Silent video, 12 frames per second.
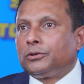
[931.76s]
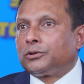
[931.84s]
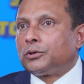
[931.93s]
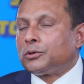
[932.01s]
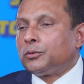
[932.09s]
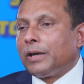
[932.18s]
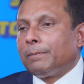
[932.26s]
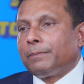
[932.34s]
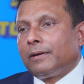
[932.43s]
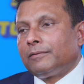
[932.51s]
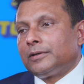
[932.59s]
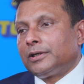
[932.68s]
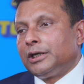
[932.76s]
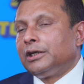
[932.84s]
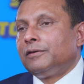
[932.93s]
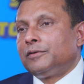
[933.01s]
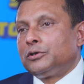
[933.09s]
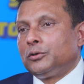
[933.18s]
So to empower
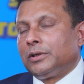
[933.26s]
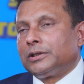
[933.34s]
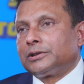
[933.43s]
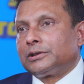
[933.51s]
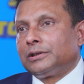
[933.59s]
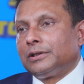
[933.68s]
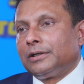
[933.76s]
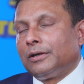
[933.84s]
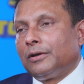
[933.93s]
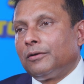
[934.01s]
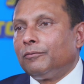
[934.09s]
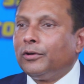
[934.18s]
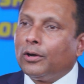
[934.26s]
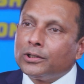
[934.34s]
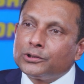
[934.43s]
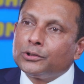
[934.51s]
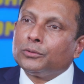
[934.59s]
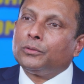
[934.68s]
individuals, we
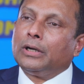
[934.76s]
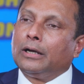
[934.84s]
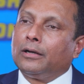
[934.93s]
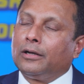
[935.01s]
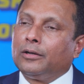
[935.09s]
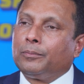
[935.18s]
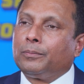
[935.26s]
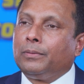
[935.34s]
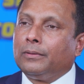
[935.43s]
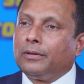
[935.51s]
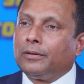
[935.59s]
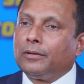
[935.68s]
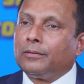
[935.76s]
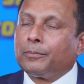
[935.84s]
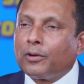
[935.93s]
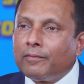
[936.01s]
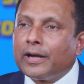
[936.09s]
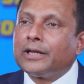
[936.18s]
also
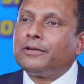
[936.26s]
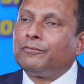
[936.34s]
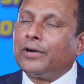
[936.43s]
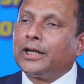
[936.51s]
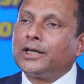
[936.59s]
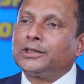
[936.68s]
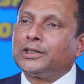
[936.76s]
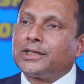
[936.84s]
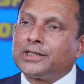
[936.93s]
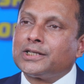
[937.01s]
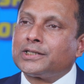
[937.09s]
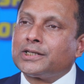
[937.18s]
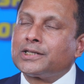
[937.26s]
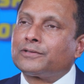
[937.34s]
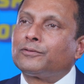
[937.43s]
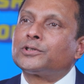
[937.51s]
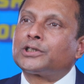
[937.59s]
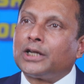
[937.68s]
provide financial assistance
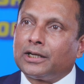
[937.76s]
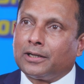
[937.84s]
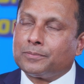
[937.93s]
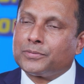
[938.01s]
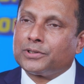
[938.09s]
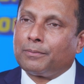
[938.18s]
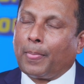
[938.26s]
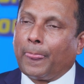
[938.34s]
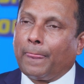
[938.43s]
for startups.